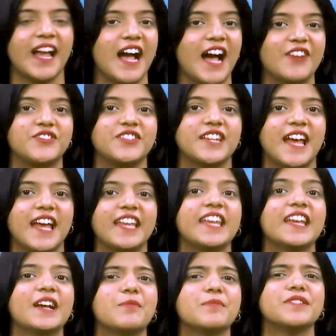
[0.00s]
After
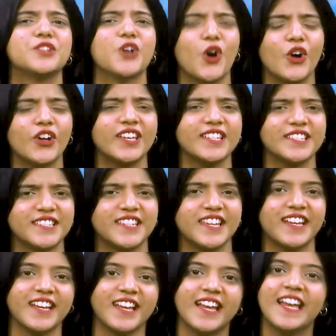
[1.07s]
hanging up his hockey
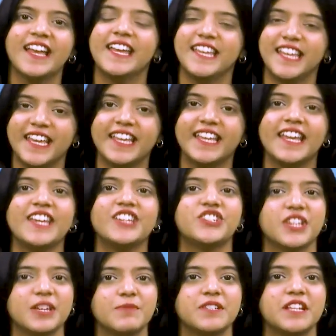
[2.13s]
stick, he engaged
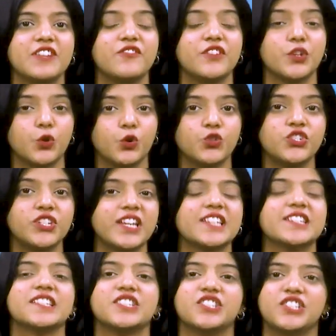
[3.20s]
himself in coaching as the